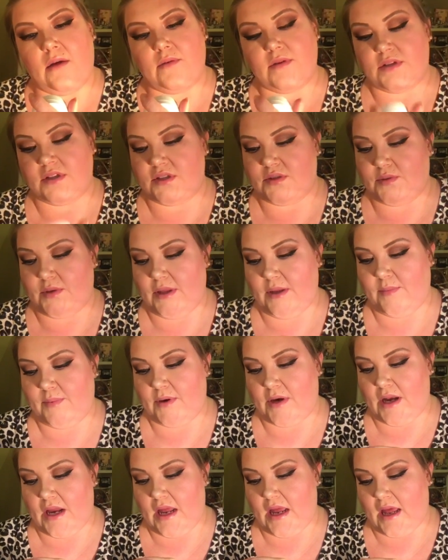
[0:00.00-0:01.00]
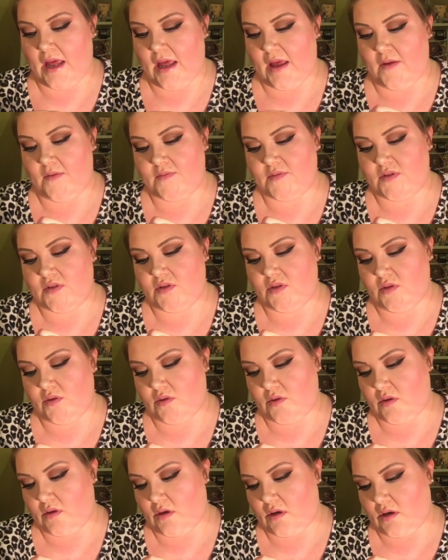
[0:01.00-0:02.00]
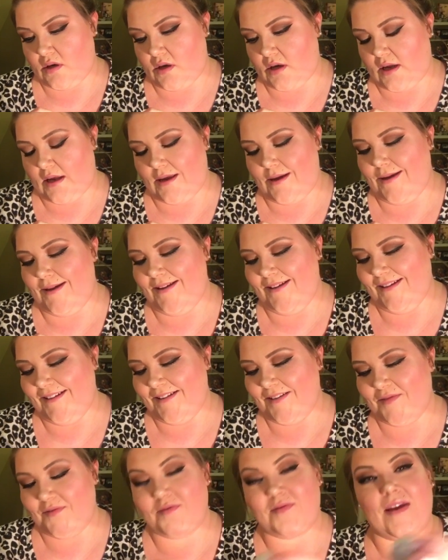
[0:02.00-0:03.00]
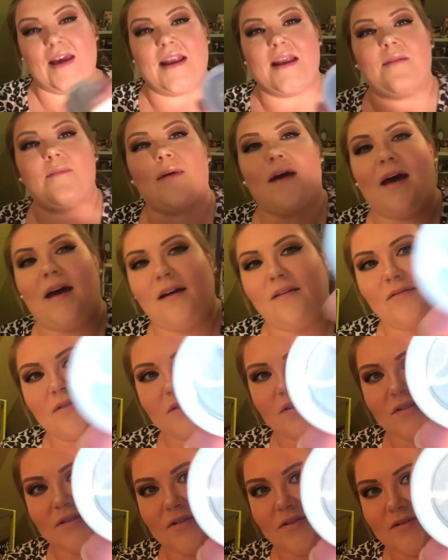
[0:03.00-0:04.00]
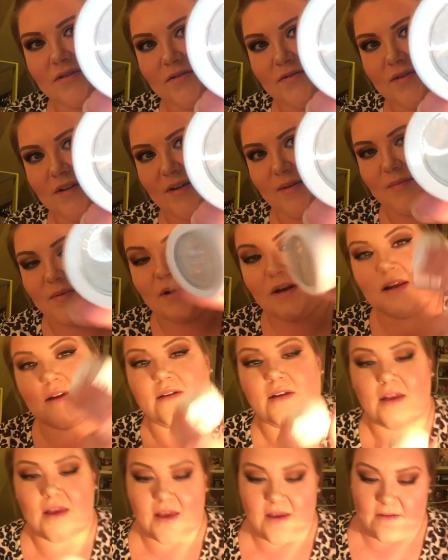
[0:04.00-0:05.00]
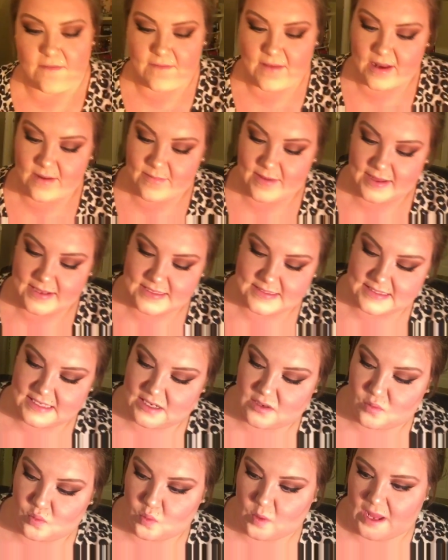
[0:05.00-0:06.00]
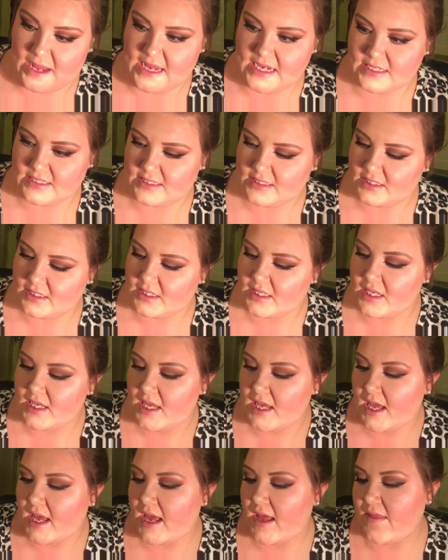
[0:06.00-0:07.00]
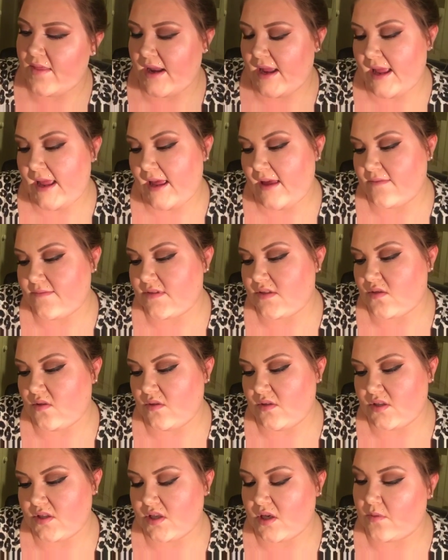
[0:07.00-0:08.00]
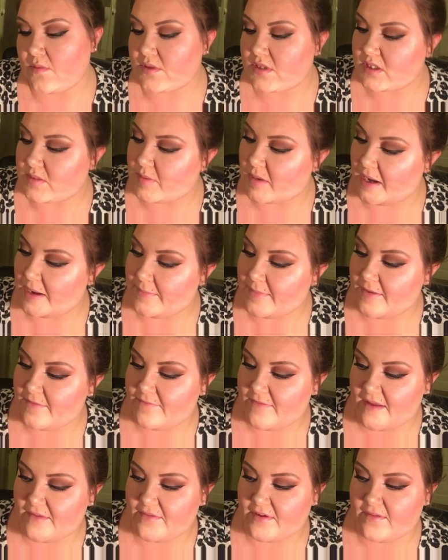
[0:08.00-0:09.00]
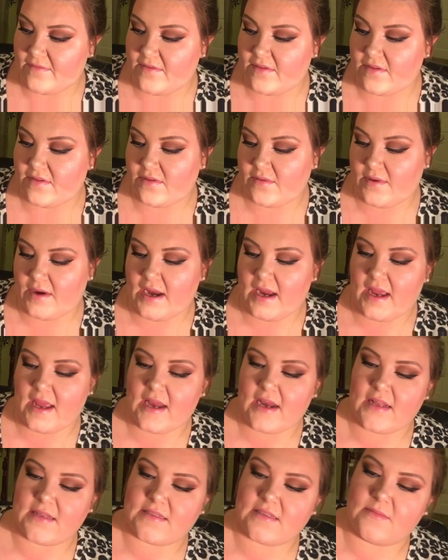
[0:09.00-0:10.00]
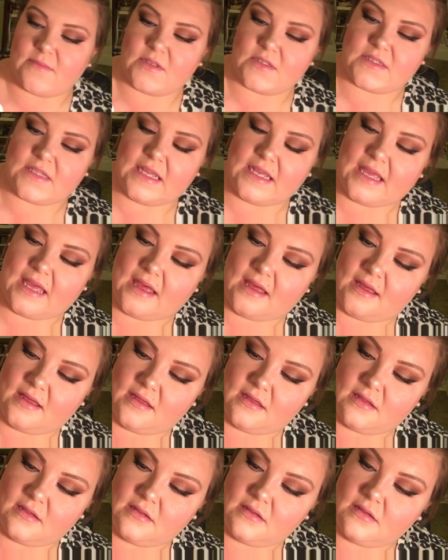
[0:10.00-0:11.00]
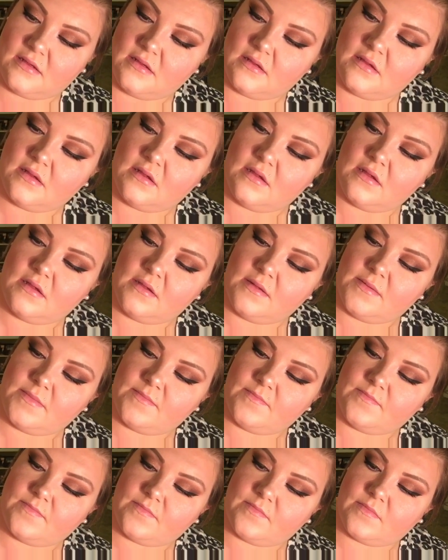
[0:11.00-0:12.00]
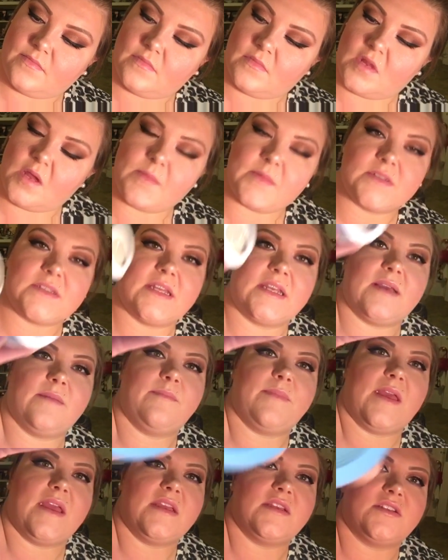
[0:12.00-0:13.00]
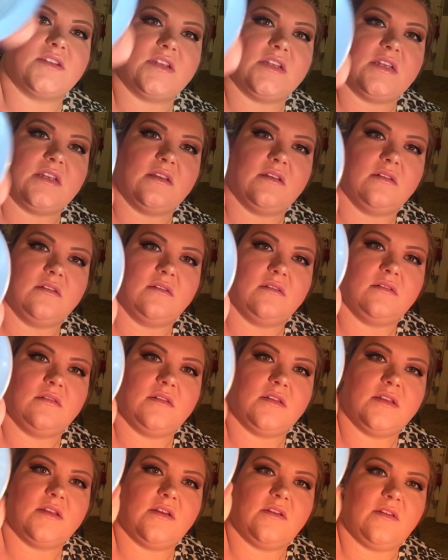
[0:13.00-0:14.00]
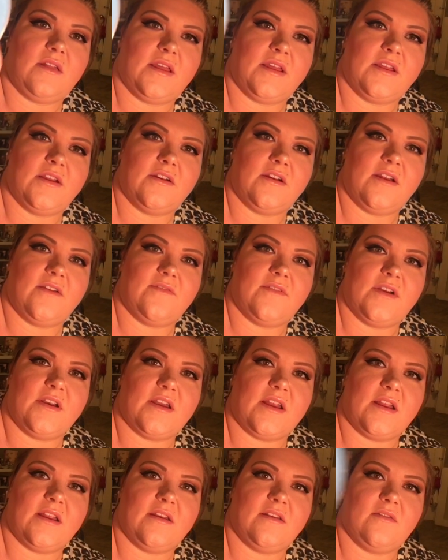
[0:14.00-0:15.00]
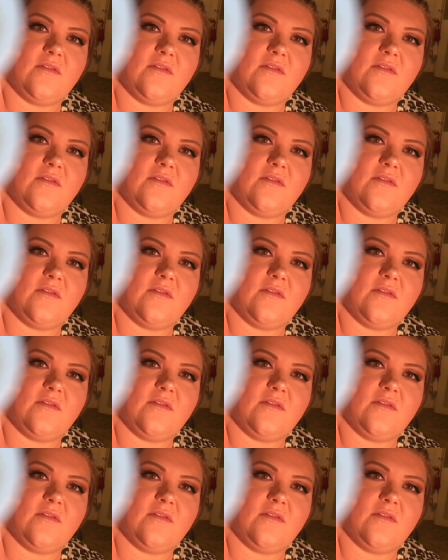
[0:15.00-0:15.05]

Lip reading: which is really pretty. I have Fanny Pack, which is also really pretty. Fanny Pack is like a white. And then I have Stole the Show, which is probably my favorite of the 3. And it's almost like a beigey, you know, like your everyday